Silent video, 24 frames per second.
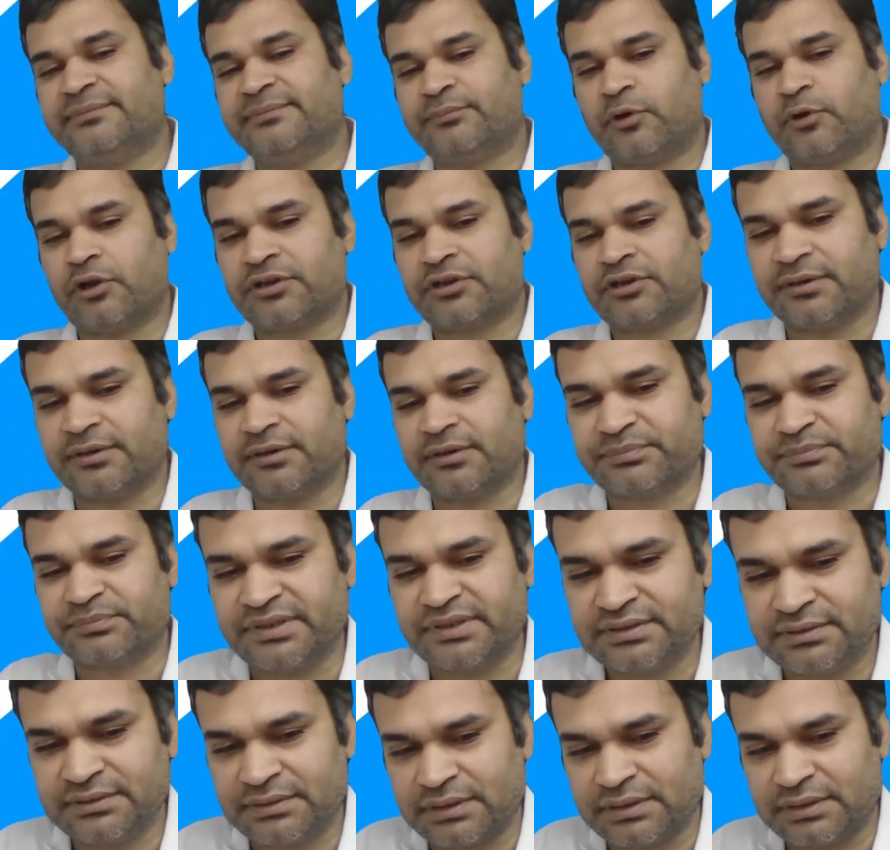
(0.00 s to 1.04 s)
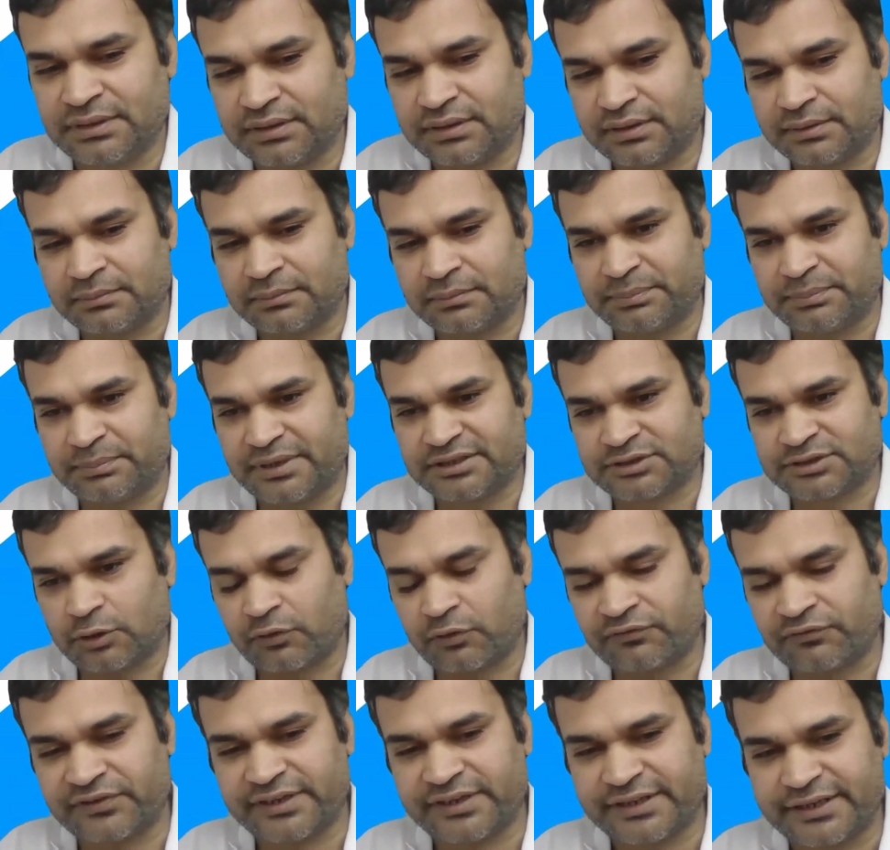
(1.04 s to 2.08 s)
product company based out
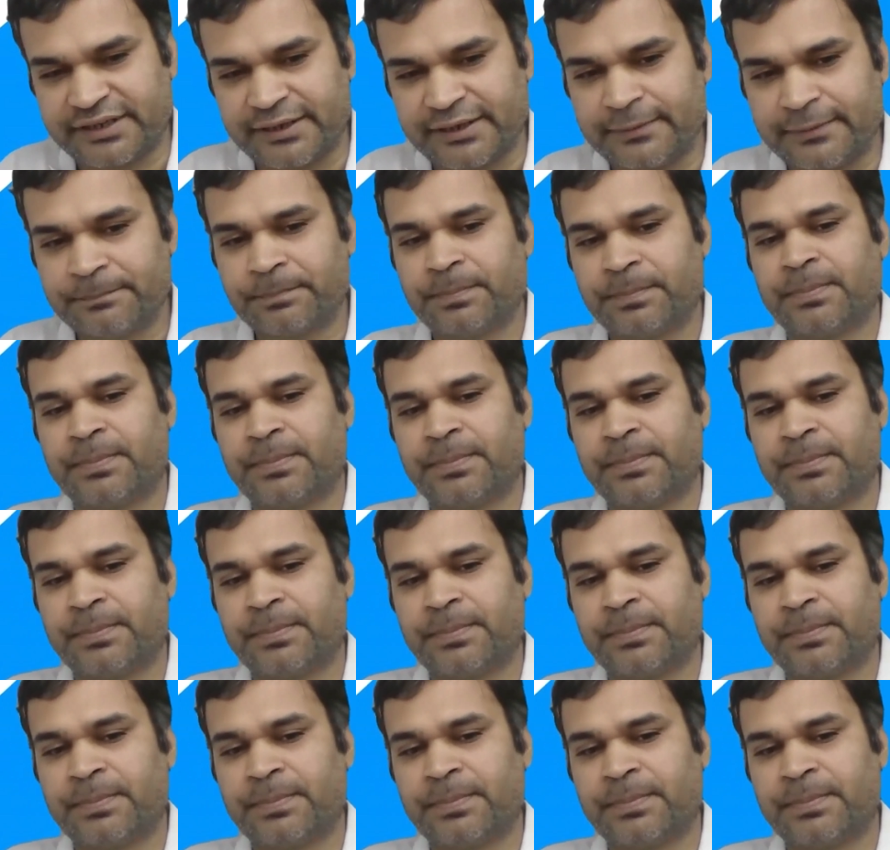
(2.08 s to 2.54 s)
of India.